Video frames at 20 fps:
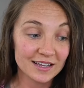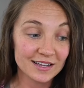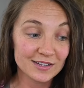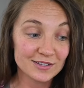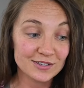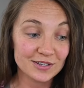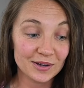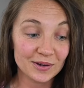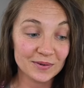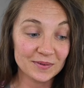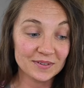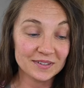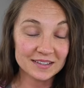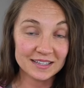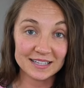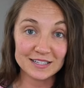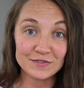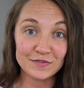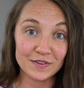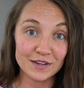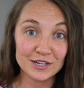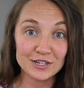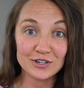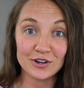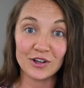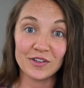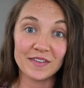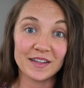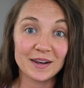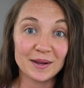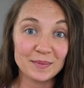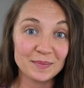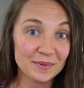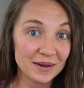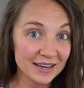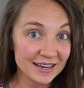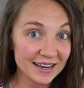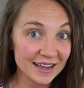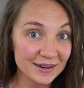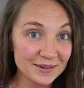So let's finish all that up
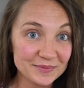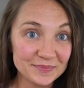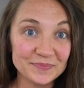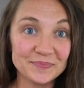right now.